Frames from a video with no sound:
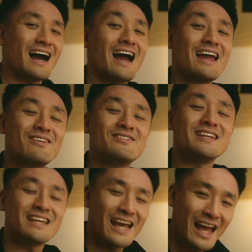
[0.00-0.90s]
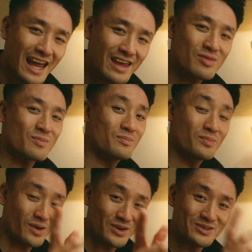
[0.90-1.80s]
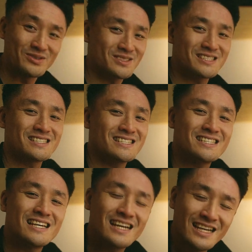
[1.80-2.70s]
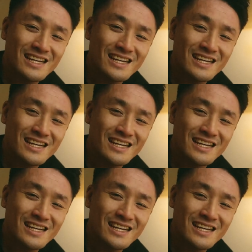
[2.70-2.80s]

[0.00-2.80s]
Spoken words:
I have the 8th bonus